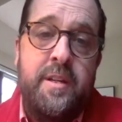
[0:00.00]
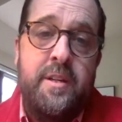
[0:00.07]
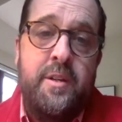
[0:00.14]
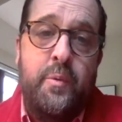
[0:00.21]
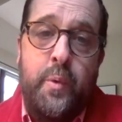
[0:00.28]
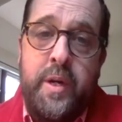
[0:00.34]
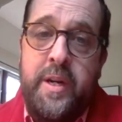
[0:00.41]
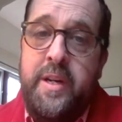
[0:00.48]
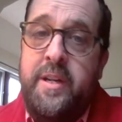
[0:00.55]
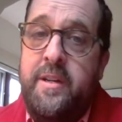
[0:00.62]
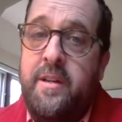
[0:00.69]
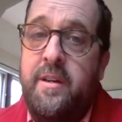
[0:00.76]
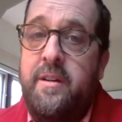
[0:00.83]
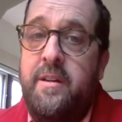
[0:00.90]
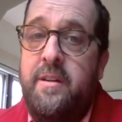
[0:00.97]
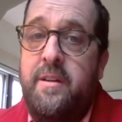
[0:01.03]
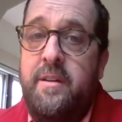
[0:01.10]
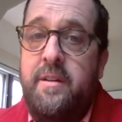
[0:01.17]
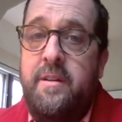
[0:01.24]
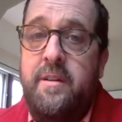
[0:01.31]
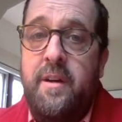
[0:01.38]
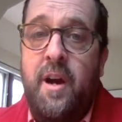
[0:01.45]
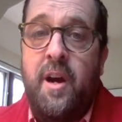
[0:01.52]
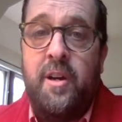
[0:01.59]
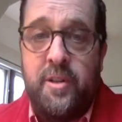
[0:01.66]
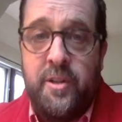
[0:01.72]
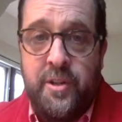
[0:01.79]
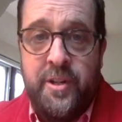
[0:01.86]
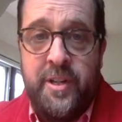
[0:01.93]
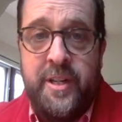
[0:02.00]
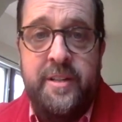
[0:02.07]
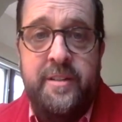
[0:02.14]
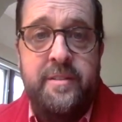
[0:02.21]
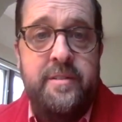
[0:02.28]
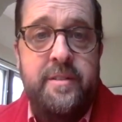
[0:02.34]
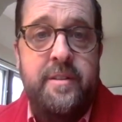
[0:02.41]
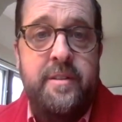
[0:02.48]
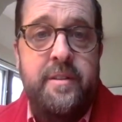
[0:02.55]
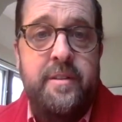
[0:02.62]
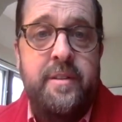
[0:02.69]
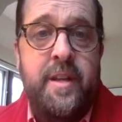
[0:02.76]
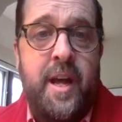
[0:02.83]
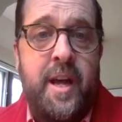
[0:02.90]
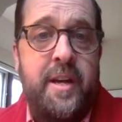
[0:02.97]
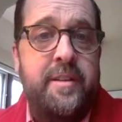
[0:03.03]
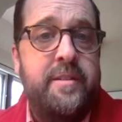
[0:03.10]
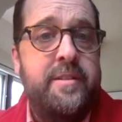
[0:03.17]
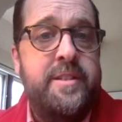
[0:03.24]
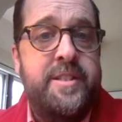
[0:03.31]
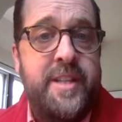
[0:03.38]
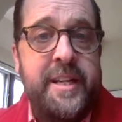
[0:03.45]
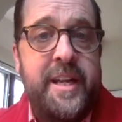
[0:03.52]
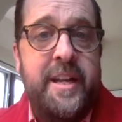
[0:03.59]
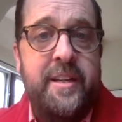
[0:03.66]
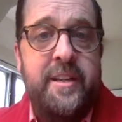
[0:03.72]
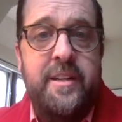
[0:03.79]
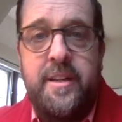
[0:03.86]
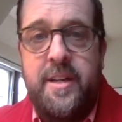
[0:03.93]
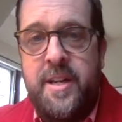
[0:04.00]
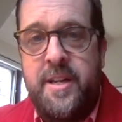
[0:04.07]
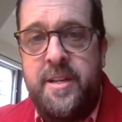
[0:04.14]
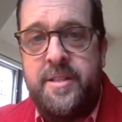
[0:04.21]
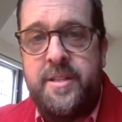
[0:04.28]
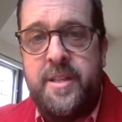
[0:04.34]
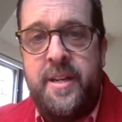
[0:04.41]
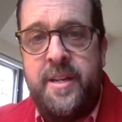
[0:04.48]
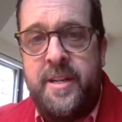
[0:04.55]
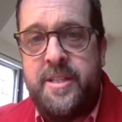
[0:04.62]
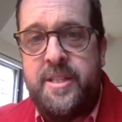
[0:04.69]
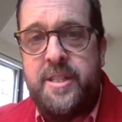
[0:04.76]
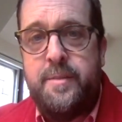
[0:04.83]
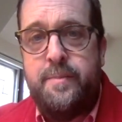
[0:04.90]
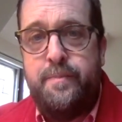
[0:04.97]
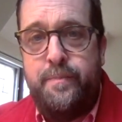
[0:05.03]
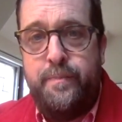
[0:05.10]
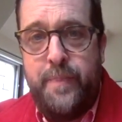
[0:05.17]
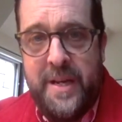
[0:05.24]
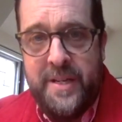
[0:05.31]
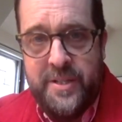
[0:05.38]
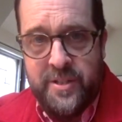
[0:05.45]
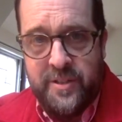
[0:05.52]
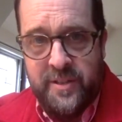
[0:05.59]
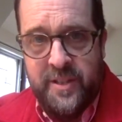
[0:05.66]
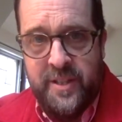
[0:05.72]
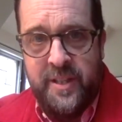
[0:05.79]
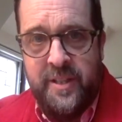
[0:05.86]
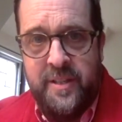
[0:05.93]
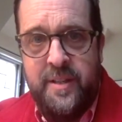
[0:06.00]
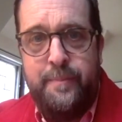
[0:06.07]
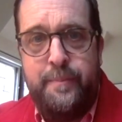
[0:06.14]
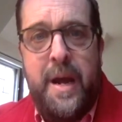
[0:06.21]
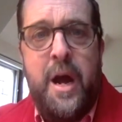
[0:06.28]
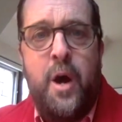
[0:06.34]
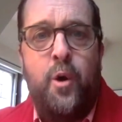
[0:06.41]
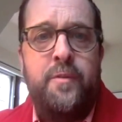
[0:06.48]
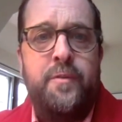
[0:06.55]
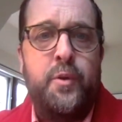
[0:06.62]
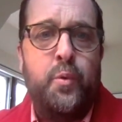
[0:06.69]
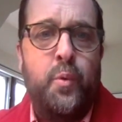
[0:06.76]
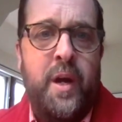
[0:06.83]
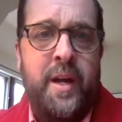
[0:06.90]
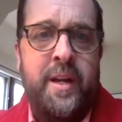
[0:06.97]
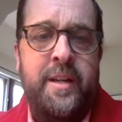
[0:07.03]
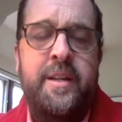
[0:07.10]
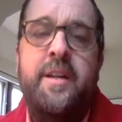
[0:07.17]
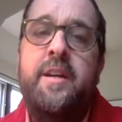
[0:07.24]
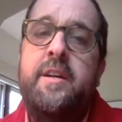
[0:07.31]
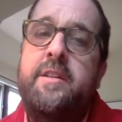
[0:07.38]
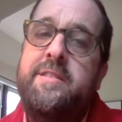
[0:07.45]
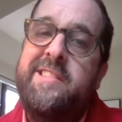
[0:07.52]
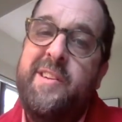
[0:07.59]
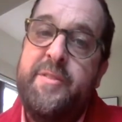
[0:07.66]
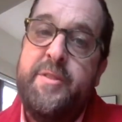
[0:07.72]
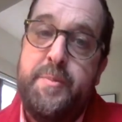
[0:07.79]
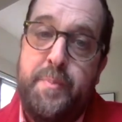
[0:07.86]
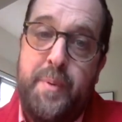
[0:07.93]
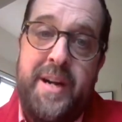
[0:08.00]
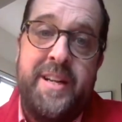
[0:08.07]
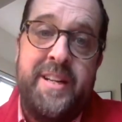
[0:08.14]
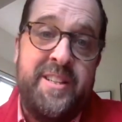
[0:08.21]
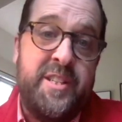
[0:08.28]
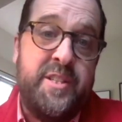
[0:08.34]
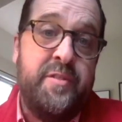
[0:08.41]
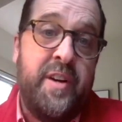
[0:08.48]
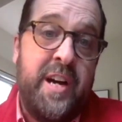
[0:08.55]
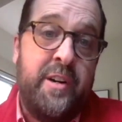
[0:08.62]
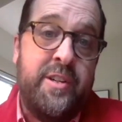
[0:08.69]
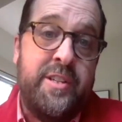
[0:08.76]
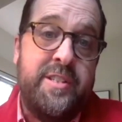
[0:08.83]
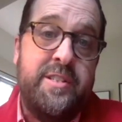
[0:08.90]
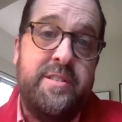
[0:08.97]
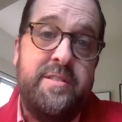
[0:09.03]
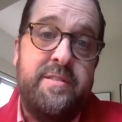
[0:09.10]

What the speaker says: We are learning that singing is an especially powerful way of spreading this virus.